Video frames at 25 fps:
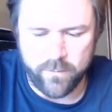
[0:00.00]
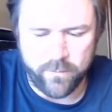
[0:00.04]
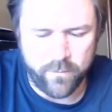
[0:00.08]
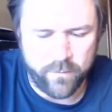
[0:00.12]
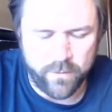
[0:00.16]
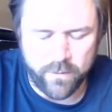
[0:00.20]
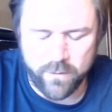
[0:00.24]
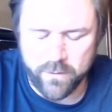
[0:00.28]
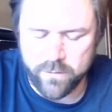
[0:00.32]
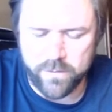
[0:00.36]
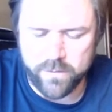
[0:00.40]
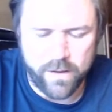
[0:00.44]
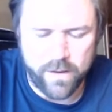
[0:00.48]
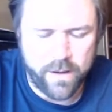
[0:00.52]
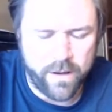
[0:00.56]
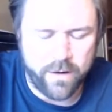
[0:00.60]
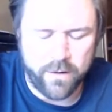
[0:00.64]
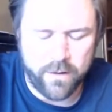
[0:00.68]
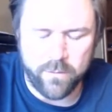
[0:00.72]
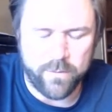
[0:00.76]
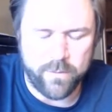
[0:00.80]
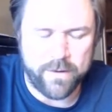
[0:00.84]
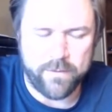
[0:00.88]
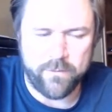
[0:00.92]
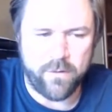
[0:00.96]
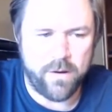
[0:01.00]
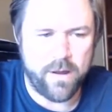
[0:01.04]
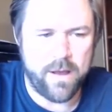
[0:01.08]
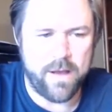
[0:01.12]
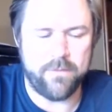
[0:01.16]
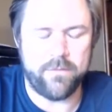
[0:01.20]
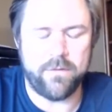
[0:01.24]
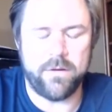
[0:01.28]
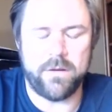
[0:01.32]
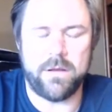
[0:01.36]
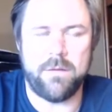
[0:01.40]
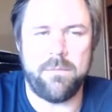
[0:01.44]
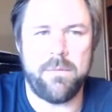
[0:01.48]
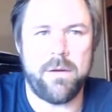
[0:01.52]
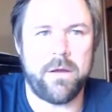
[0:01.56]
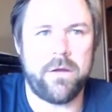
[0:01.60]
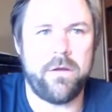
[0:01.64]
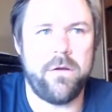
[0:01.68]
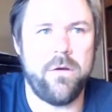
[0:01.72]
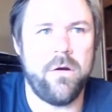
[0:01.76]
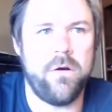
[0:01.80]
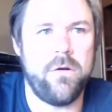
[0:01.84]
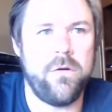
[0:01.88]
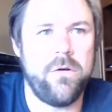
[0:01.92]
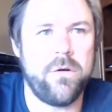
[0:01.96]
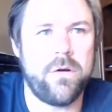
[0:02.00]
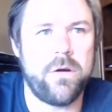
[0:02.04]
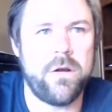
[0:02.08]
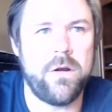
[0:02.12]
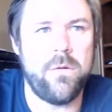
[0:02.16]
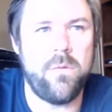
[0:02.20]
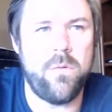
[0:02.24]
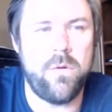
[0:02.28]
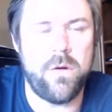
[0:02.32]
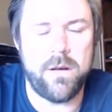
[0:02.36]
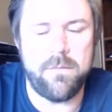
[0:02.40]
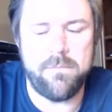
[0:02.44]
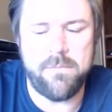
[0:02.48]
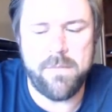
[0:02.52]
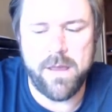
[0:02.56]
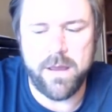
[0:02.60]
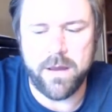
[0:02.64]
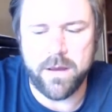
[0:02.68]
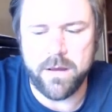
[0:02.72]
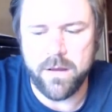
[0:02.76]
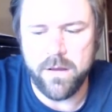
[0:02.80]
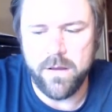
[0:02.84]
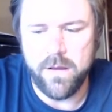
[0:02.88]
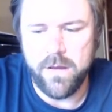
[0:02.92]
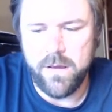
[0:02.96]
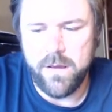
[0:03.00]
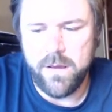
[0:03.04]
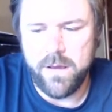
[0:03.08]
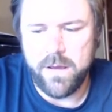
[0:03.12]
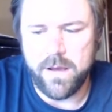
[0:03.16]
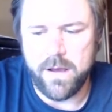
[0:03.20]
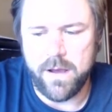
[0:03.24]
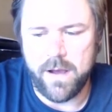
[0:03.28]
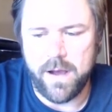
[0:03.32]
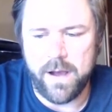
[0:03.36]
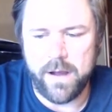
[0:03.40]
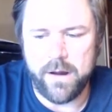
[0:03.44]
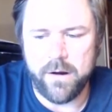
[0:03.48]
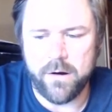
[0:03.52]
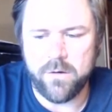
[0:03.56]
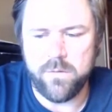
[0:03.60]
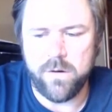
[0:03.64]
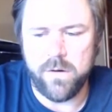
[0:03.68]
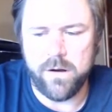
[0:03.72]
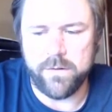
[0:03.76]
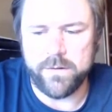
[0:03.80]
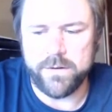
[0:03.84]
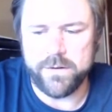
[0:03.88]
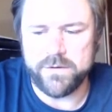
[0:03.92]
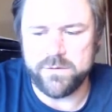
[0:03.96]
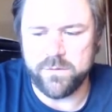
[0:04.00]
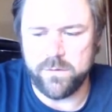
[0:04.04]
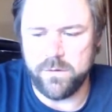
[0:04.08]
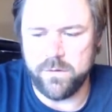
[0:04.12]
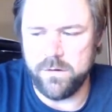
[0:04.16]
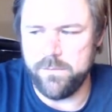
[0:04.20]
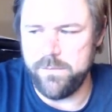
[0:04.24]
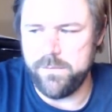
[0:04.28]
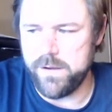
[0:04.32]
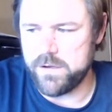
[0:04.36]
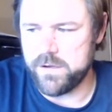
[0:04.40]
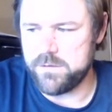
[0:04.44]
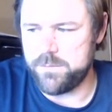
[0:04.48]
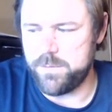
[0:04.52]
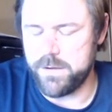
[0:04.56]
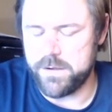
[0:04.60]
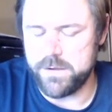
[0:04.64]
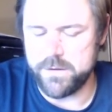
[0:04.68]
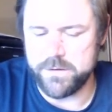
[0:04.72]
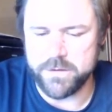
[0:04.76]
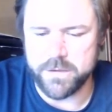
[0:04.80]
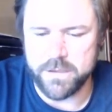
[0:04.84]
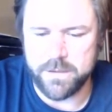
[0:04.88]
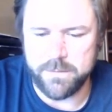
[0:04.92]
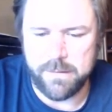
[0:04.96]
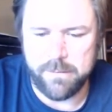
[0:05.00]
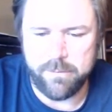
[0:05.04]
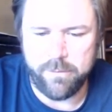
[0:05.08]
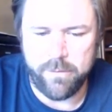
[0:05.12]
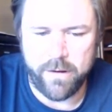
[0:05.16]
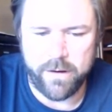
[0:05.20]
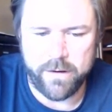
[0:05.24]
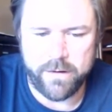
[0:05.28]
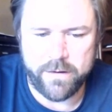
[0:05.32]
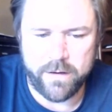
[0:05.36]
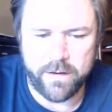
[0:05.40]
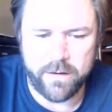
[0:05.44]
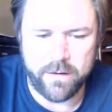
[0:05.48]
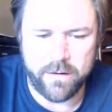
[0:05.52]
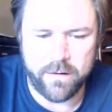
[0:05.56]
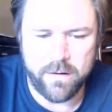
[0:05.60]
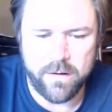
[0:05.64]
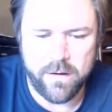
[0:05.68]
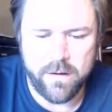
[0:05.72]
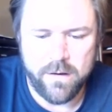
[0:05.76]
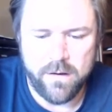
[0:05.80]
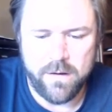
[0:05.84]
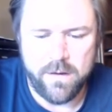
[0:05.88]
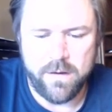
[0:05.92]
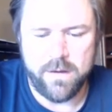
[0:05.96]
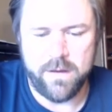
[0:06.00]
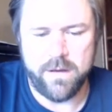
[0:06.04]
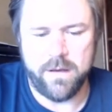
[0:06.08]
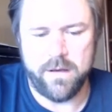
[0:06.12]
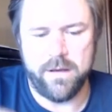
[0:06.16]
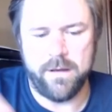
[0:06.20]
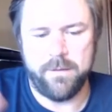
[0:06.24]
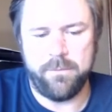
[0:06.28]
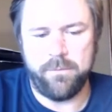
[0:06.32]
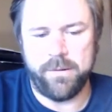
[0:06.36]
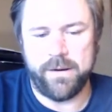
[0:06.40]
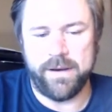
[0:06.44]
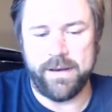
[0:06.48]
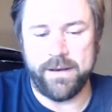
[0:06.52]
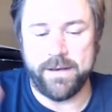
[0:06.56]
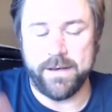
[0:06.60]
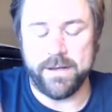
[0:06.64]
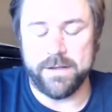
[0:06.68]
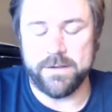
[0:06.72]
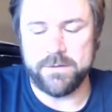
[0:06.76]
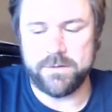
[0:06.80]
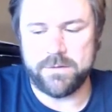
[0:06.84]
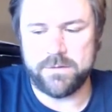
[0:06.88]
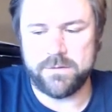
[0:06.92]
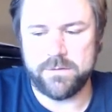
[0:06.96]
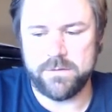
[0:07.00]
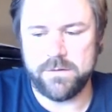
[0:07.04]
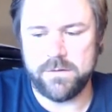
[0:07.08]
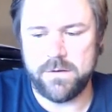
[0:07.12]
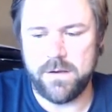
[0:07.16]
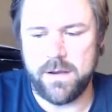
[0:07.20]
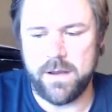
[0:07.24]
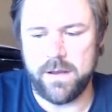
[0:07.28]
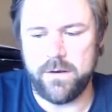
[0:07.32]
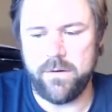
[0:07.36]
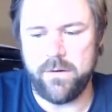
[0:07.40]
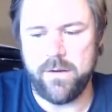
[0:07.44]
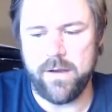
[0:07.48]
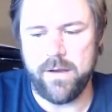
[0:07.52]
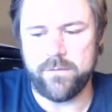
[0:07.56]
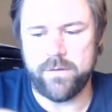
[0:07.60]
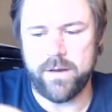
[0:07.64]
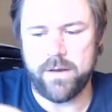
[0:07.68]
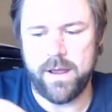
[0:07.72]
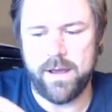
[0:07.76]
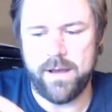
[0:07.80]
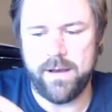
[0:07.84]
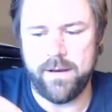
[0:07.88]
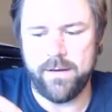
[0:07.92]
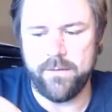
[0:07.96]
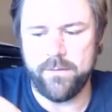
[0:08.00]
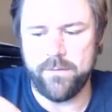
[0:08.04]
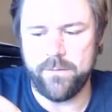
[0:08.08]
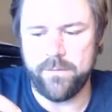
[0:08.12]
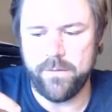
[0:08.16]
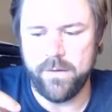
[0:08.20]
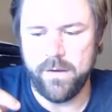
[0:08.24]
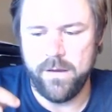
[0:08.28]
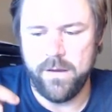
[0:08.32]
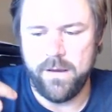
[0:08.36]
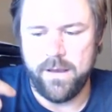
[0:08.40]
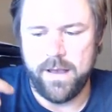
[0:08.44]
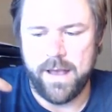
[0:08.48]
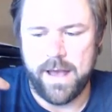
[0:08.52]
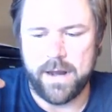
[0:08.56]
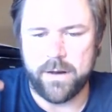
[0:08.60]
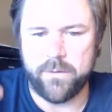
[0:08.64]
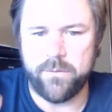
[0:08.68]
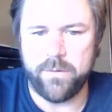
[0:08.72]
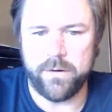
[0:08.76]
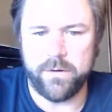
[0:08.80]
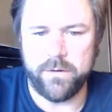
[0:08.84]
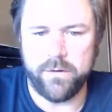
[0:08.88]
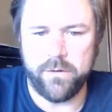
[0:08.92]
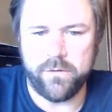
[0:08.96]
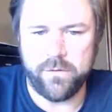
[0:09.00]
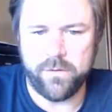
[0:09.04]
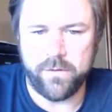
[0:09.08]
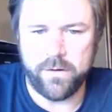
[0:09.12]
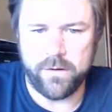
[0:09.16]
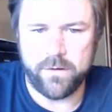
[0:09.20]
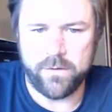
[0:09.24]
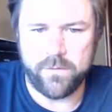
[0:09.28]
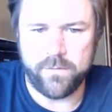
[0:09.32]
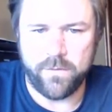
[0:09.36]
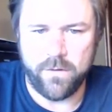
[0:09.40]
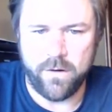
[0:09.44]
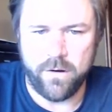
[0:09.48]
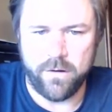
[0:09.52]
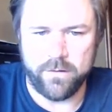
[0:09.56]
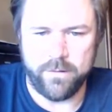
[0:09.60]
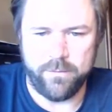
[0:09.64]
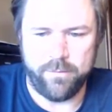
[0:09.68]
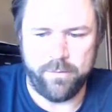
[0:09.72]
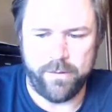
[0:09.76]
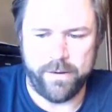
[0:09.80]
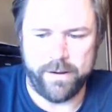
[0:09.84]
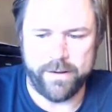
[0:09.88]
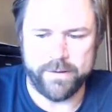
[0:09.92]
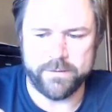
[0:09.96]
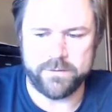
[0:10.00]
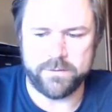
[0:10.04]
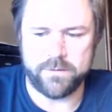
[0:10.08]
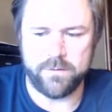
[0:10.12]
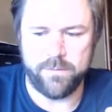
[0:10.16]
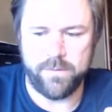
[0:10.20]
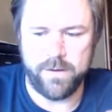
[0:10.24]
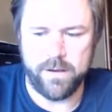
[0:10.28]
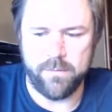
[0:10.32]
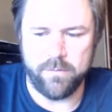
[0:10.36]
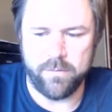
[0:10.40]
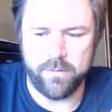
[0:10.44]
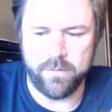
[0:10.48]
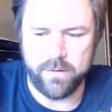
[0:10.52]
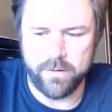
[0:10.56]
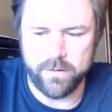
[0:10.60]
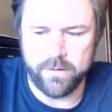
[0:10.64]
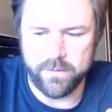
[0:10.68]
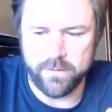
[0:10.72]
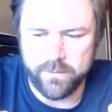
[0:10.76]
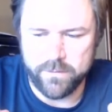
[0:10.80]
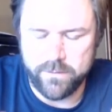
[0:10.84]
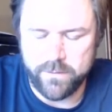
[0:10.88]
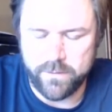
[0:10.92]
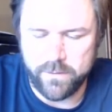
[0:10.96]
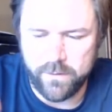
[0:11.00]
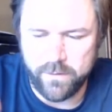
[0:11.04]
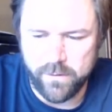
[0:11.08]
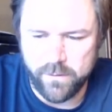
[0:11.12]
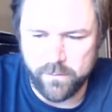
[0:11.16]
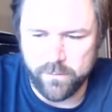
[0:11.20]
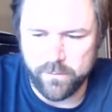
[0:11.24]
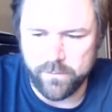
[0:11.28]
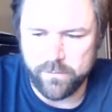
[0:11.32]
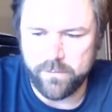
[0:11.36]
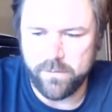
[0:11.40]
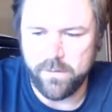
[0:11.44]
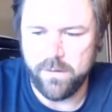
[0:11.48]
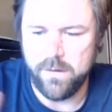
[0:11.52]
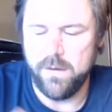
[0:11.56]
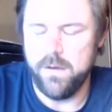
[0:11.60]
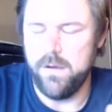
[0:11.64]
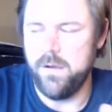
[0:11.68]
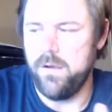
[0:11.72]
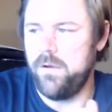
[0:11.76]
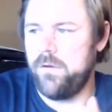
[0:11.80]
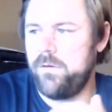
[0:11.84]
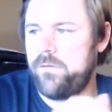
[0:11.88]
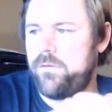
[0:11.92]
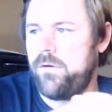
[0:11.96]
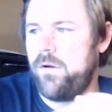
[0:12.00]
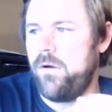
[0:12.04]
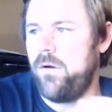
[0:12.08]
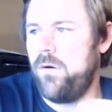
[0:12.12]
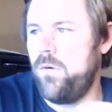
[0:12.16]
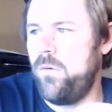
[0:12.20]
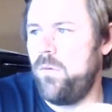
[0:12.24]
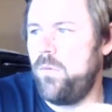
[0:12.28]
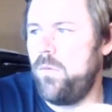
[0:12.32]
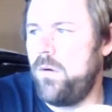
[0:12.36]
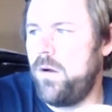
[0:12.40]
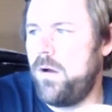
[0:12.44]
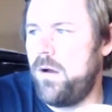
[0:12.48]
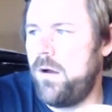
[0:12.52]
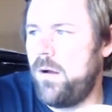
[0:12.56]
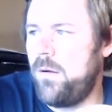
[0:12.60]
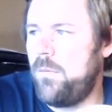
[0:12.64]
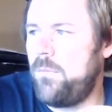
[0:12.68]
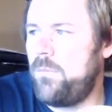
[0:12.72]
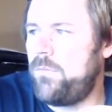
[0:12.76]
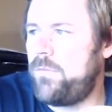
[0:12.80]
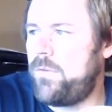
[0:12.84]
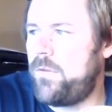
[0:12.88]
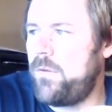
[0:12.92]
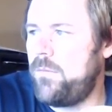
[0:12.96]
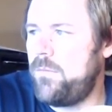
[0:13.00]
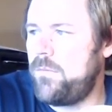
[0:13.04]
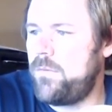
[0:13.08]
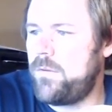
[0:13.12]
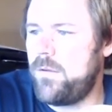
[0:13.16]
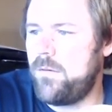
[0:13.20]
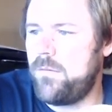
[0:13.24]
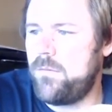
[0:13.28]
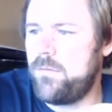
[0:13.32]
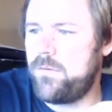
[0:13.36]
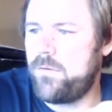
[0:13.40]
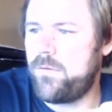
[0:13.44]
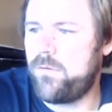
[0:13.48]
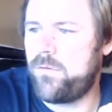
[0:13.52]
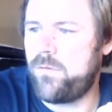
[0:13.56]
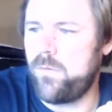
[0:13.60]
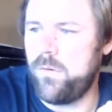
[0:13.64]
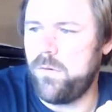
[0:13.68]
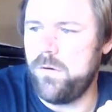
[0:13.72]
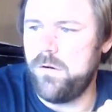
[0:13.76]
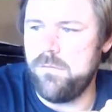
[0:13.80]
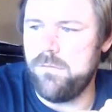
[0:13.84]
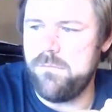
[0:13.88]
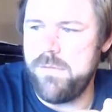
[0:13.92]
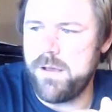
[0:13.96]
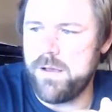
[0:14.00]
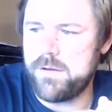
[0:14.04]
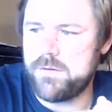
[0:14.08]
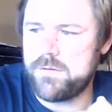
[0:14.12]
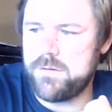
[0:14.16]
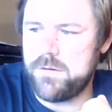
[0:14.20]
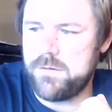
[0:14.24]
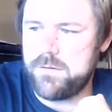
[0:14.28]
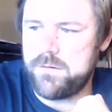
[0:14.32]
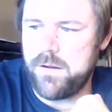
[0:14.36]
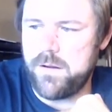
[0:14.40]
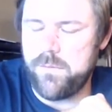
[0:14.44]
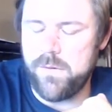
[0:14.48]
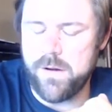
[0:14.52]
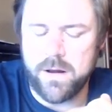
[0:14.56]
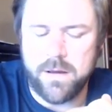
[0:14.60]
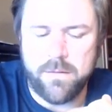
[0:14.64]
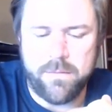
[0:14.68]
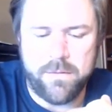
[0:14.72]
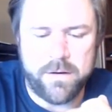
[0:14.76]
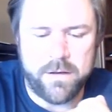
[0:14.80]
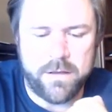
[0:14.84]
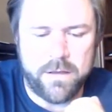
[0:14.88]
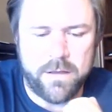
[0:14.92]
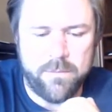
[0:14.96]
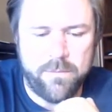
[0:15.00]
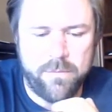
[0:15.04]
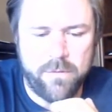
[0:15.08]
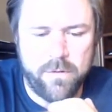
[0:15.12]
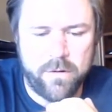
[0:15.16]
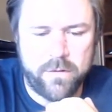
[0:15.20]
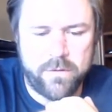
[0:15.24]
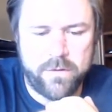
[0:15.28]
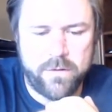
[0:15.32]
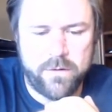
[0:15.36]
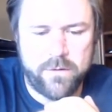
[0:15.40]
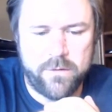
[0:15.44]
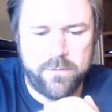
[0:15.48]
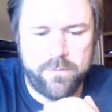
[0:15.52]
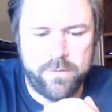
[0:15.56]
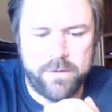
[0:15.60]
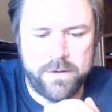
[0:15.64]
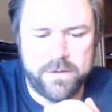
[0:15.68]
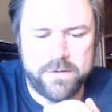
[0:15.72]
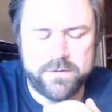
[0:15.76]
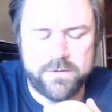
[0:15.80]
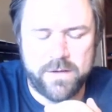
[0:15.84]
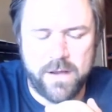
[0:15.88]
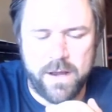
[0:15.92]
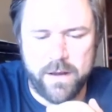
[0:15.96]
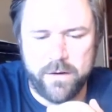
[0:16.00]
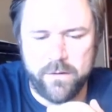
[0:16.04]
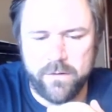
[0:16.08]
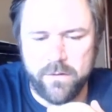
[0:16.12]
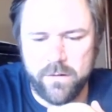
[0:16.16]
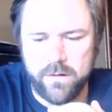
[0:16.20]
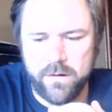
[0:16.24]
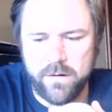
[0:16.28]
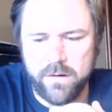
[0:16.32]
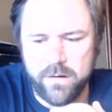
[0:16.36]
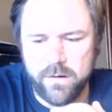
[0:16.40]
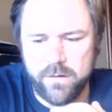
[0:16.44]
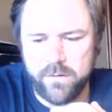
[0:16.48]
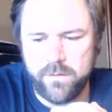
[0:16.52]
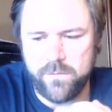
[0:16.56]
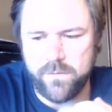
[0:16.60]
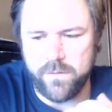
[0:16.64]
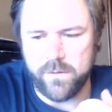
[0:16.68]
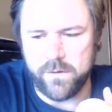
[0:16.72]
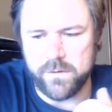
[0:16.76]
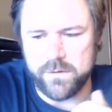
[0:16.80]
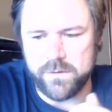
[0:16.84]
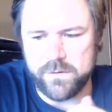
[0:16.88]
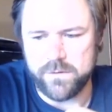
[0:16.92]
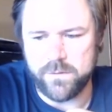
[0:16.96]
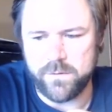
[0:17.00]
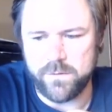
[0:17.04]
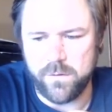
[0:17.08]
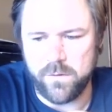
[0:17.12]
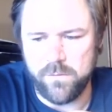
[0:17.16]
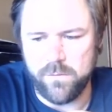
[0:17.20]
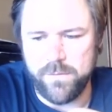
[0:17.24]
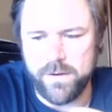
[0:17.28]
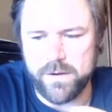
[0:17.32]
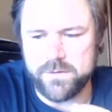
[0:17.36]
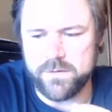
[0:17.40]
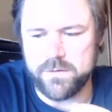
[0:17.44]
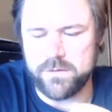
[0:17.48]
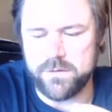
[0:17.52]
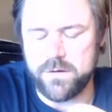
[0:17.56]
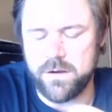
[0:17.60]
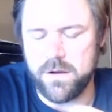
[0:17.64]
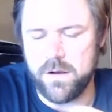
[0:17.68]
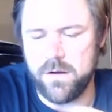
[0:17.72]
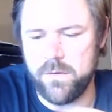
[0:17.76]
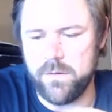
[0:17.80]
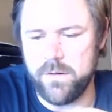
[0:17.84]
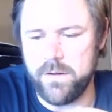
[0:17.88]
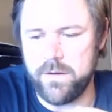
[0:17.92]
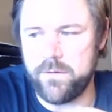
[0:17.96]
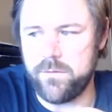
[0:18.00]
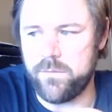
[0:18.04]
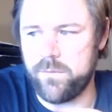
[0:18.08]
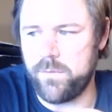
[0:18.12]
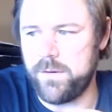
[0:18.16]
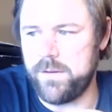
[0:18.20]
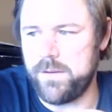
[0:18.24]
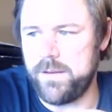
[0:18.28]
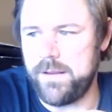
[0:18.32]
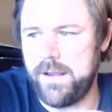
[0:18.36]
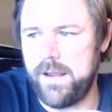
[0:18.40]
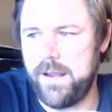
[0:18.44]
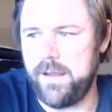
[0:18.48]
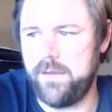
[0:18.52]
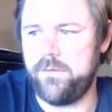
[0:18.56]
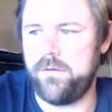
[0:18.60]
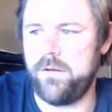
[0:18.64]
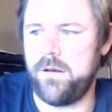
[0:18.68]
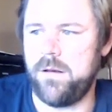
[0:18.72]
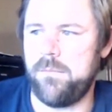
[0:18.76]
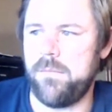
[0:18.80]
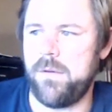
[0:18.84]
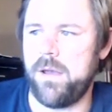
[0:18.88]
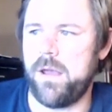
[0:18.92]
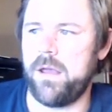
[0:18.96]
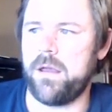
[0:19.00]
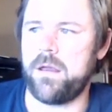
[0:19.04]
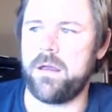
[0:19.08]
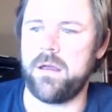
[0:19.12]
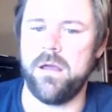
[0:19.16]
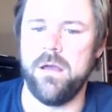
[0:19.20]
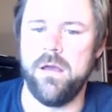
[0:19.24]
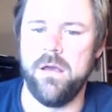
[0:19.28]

your clay or whatever you have in the backyard, you're going to want to make a higher quality soil mix because you're going to be planting uh, pretty dense and you have to have adequate nutrients for all the plants to be able to, to use. So um, the, the, the soil mix that they recommend in the book that is pretty standard as far as soil mixes go is really easy to make.